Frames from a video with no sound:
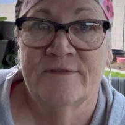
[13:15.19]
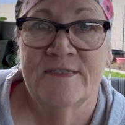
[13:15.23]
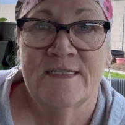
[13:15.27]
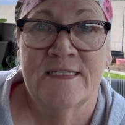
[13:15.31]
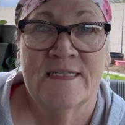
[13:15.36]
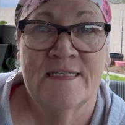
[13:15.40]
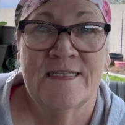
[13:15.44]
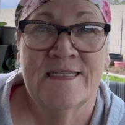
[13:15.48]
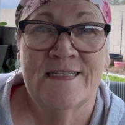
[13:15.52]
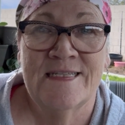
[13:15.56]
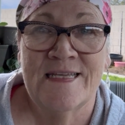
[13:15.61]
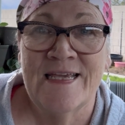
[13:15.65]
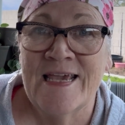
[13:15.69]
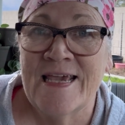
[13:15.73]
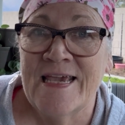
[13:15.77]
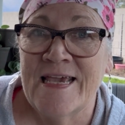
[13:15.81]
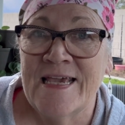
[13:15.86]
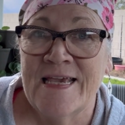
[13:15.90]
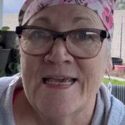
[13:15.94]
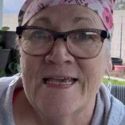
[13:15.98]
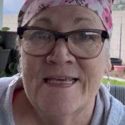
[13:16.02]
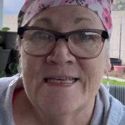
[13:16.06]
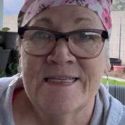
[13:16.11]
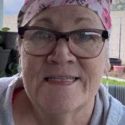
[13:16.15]

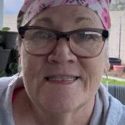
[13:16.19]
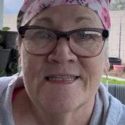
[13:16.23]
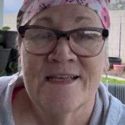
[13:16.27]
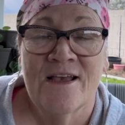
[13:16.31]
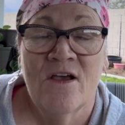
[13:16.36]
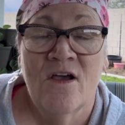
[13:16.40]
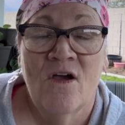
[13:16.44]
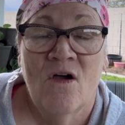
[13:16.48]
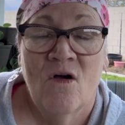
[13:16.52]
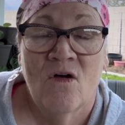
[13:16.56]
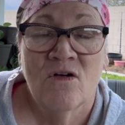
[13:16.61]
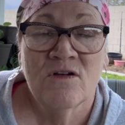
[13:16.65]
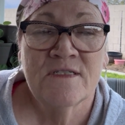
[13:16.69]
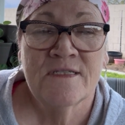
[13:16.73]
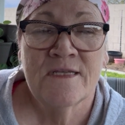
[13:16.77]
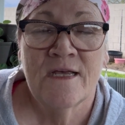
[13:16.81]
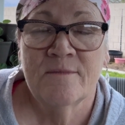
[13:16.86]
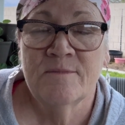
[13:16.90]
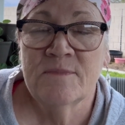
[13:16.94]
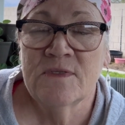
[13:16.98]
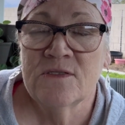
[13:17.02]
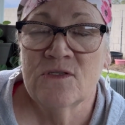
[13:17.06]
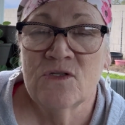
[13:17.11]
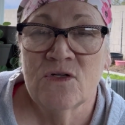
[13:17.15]
disease or
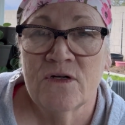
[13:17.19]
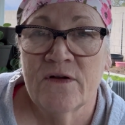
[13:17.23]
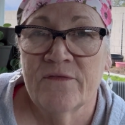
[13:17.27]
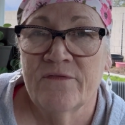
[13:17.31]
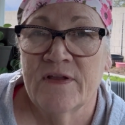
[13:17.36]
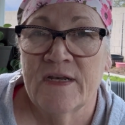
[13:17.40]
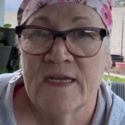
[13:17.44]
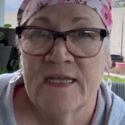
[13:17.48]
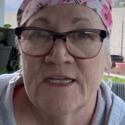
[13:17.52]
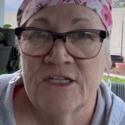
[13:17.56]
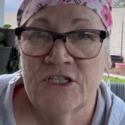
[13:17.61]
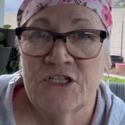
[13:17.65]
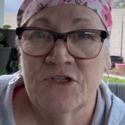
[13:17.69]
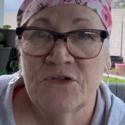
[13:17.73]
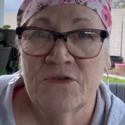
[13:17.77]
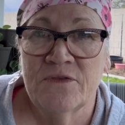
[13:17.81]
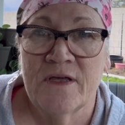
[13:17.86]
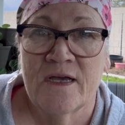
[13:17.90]
some sort of an issue